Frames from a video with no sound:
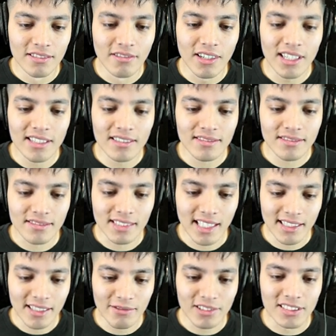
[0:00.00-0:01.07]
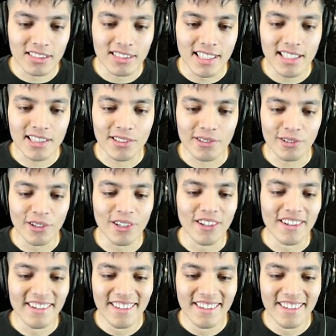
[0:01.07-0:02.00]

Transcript: What? That thing was see-through.